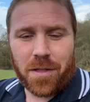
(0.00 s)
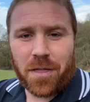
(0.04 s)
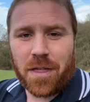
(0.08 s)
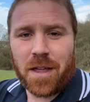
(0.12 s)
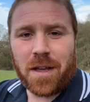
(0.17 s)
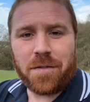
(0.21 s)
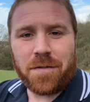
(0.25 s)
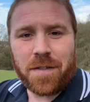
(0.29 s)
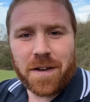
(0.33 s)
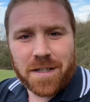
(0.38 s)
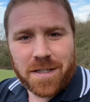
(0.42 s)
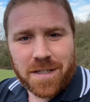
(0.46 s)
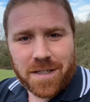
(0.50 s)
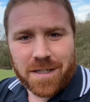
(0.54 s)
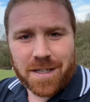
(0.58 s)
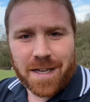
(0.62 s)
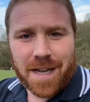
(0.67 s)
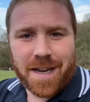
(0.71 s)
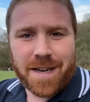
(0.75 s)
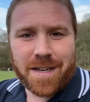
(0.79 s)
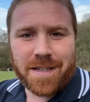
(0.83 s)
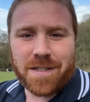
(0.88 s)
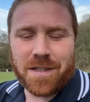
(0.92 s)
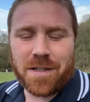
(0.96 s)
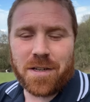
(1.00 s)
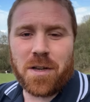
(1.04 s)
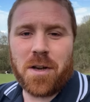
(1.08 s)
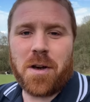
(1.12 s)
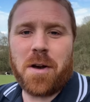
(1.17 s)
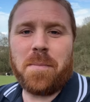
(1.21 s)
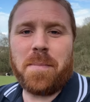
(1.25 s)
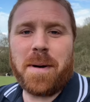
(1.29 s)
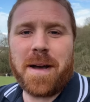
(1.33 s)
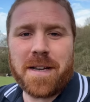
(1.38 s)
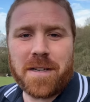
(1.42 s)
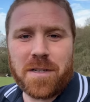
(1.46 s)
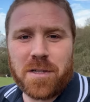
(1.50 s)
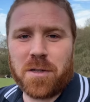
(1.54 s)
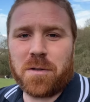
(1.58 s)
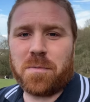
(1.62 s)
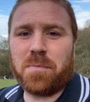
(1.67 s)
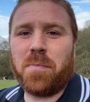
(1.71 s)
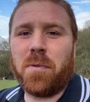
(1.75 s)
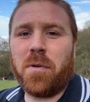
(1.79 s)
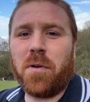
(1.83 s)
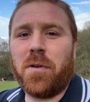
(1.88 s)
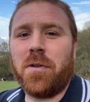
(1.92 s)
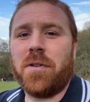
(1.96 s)
thick vegetation, your herbaceous
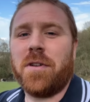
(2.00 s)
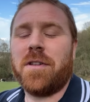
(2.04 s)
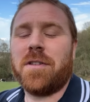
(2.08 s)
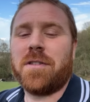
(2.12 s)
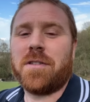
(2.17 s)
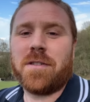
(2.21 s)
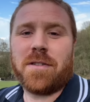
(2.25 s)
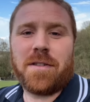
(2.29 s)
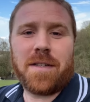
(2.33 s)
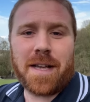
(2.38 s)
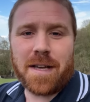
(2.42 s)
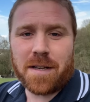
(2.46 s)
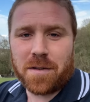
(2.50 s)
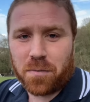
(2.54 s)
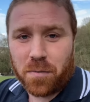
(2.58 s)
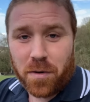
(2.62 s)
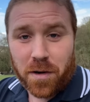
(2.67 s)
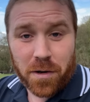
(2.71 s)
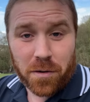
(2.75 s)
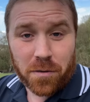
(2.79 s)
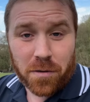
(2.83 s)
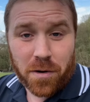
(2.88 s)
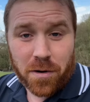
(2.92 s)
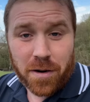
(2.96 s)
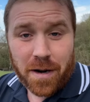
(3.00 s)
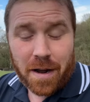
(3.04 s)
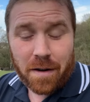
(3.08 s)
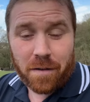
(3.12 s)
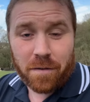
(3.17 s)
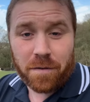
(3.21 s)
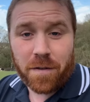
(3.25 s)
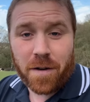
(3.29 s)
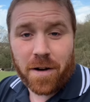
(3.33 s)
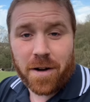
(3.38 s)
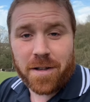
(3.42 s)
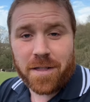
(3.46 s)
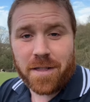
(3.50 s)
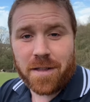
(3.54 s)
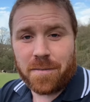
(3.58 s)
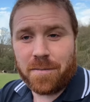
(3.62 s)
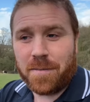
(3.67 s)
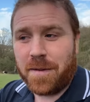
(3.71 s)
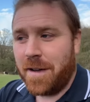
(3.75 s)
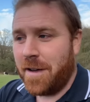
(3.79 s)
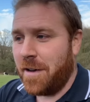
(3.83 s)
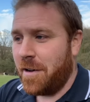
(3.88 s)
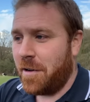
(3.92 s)
borders, and that's why you'll no doubt find them